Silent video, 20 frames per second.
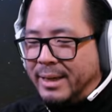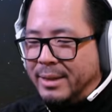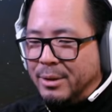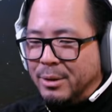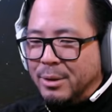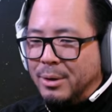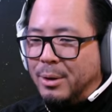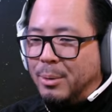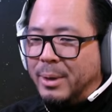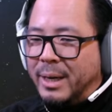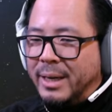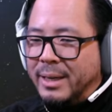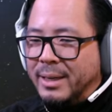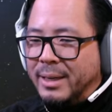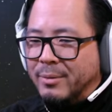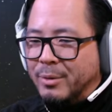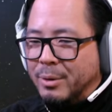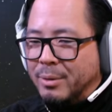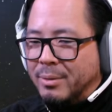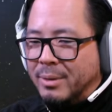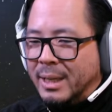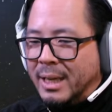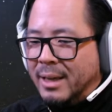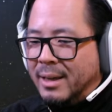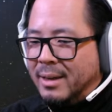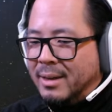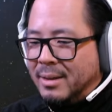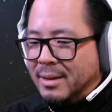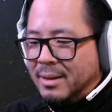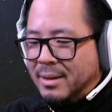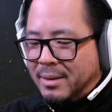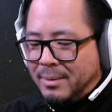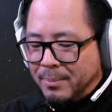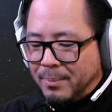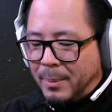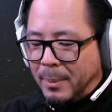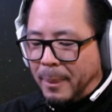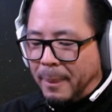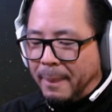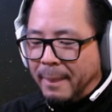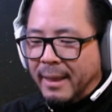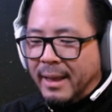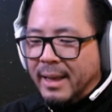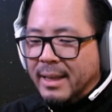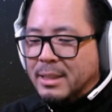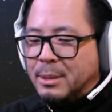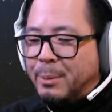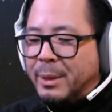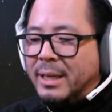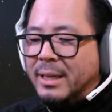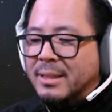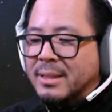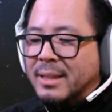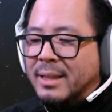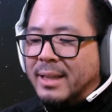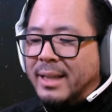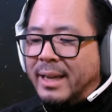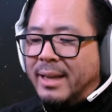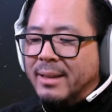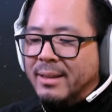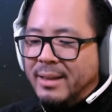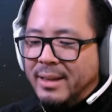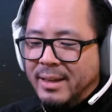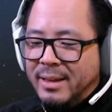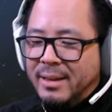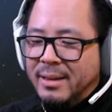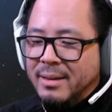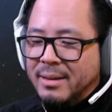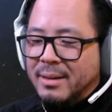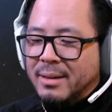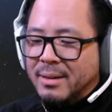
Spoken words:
don't know why I never... It's because lately